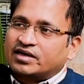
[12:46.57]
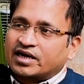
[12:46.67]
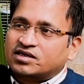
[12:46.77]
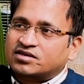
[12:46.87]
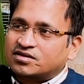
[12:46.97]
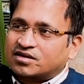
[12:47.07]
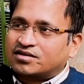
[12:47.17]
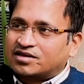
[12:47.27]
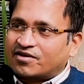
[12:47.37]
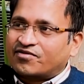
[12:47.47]
takes
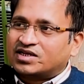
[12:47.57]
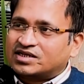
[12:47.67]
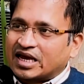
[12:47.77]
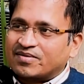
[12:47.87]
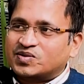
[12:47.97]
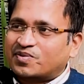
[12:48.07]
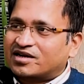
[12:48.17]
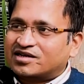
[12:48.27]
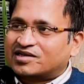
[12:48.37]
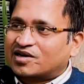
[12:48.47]
the average time
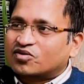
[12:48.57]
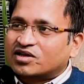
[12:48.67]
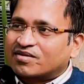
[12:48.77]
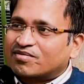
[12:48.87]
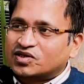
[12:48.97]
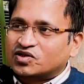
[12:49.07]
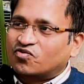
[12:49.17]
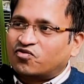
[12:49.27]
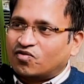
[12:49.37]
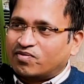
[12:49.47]
span is around 3 months to
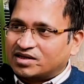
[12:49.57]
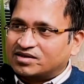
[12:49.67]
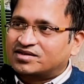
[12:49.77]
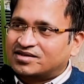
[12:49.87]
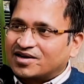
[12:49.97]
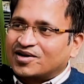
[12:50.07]
4 months